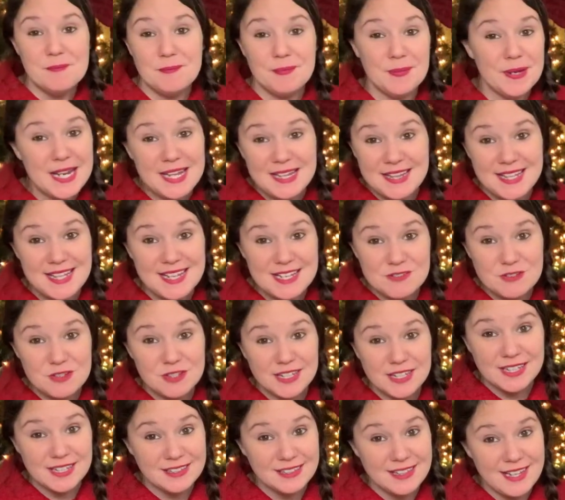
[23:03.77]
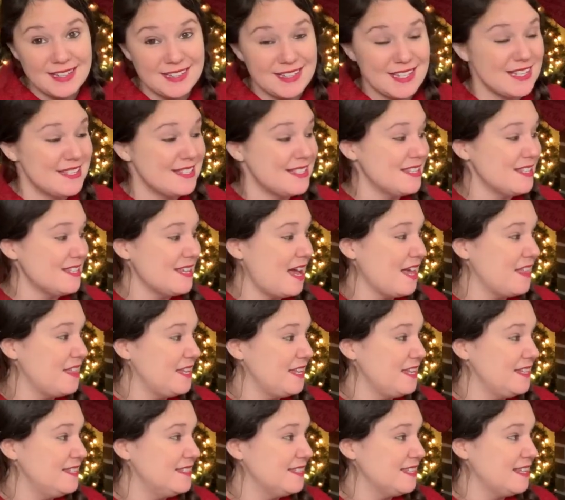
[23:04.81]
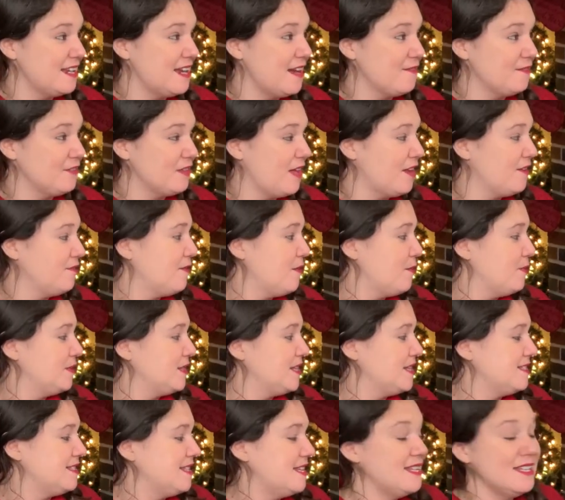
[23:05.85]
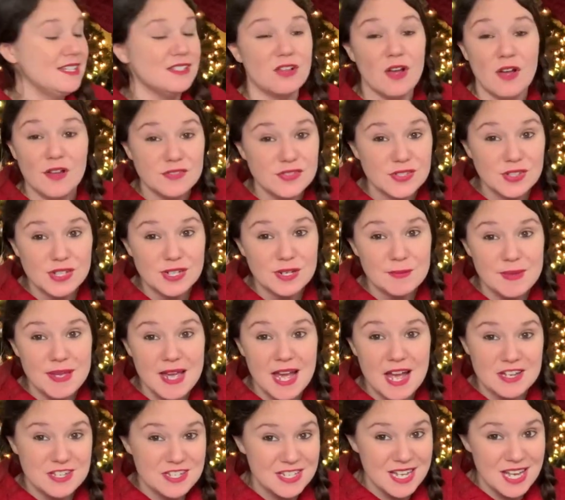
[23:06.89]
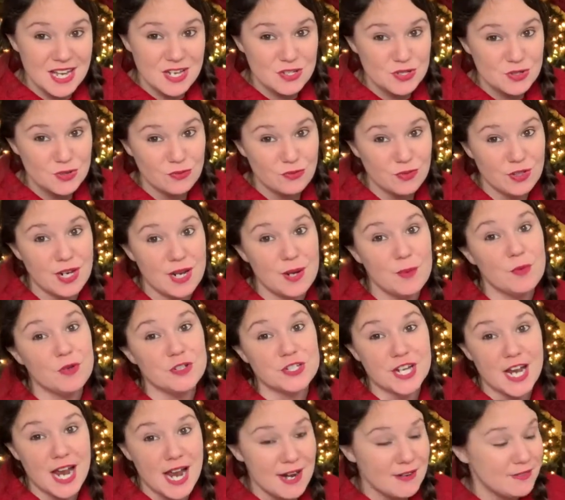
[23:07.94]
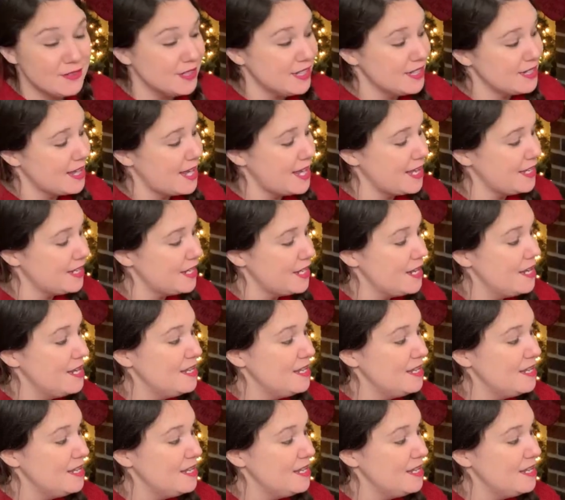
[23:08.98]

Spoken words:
But I think he's going to like this. I think he's going to have a lot of fun with this. And it's also going to be educational for him, which I really like.